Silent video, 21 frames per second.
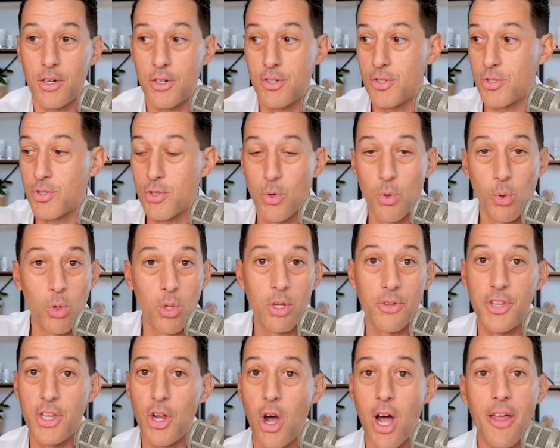school
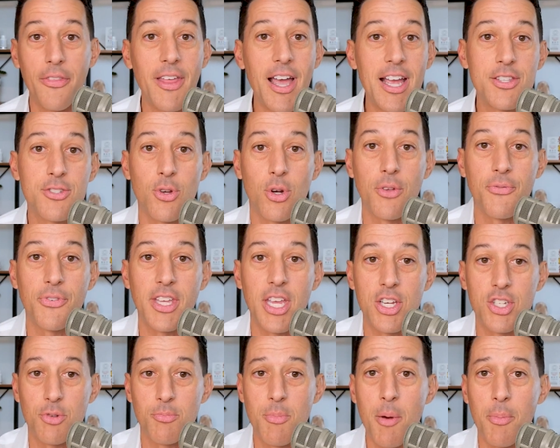or the online
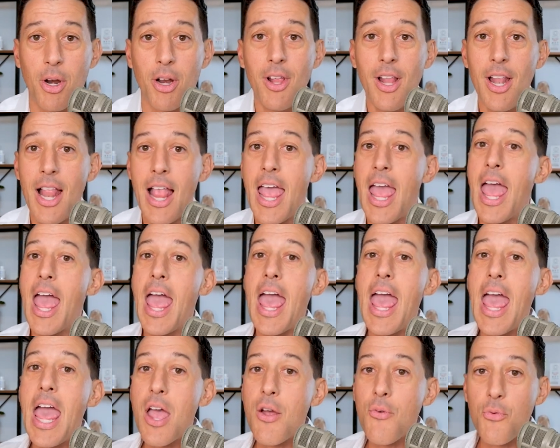certification. Remember,
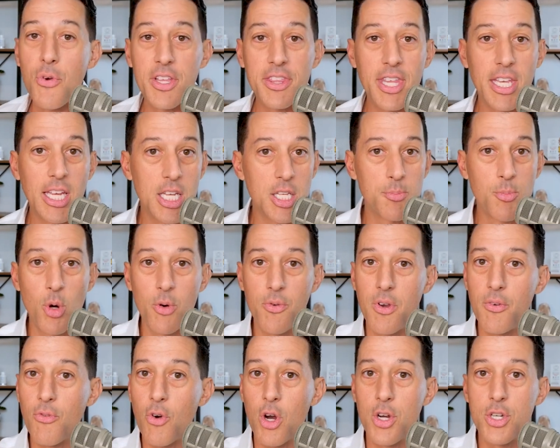everything is
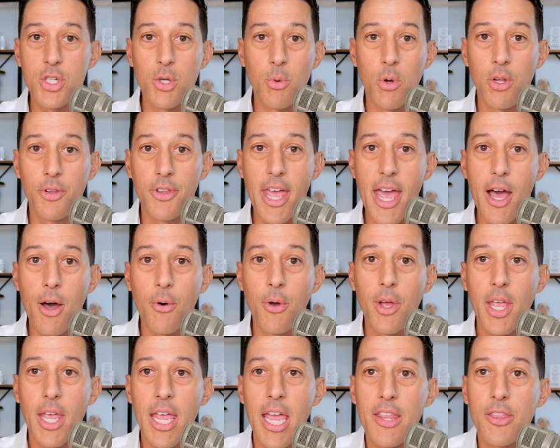moving virtual now.
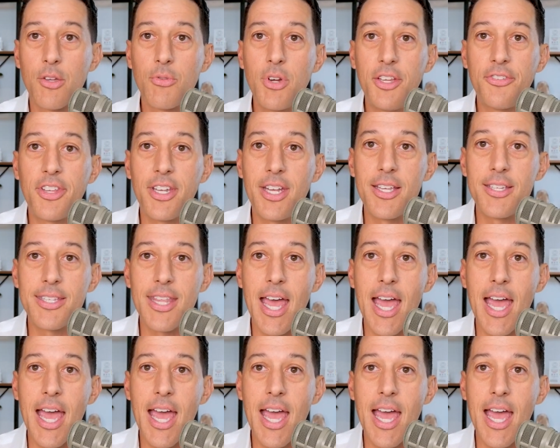And the reason is